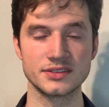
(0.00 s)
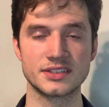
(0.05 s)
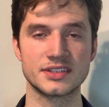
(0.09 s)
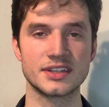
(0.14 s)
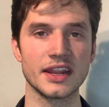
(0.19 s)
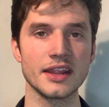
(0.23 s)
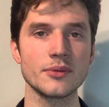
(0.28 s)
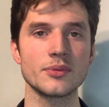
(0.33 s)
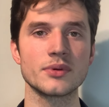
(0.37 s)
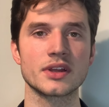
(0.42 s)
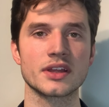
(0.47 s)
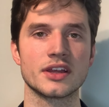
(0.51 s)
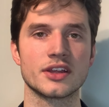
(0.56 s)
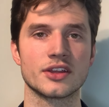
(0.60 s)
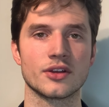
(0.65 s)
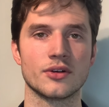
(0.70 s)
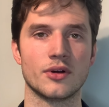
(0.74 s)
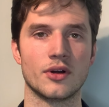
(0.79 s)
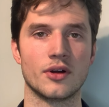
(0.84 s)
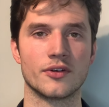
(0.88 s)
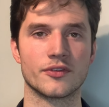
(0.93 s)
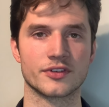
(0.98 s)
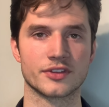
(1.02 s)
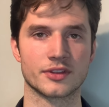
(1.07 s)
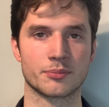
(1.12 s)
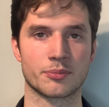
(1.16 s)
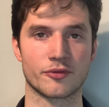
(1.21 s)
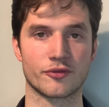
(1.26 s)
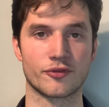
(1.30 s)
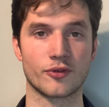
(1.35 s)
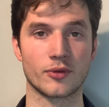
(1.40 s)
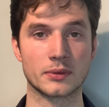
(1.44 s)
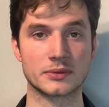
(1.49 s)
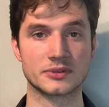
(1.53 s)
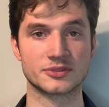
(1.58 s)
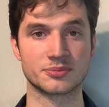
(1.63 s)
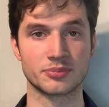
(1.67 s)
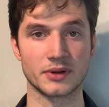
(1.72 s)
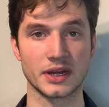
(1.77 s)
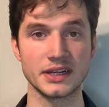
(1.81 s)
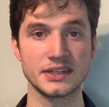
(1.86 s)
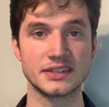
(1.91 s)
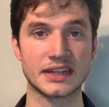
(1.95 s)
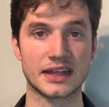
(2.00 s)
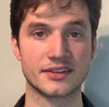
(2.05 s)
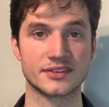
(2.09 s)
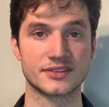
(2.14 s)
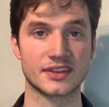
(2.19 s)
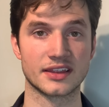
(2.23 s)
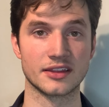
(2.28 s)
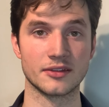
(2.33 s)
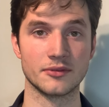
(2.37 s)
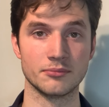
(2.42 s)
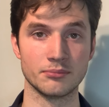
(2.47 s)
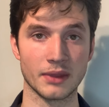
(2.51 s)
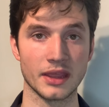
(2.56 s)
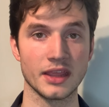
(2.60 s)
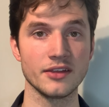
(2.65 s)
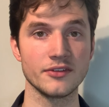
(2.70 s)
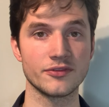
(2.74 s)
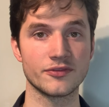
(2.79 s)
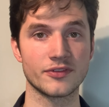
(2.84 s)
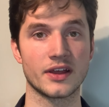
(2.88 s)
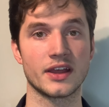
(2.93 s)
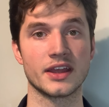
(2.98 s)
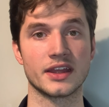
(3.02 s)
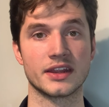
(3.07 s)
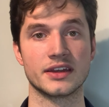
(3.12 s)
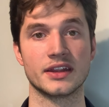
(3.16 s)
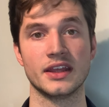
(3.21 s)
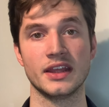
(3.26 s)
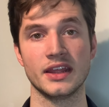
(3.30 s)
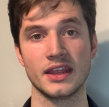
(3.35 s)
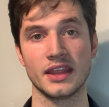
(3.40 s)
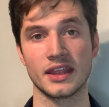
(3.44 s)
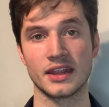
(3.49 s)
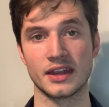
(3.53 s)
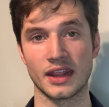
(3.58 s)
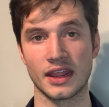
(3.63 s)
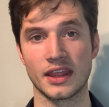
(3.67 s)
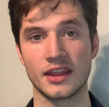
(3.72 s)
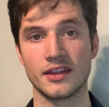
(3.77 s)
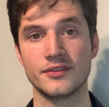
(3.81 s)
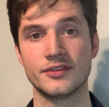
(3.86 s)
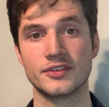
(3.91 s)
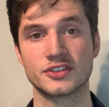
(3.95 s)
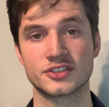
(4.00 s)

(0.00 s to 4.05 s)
Today, we're going to go over the performance breakdowns that you may find in any of your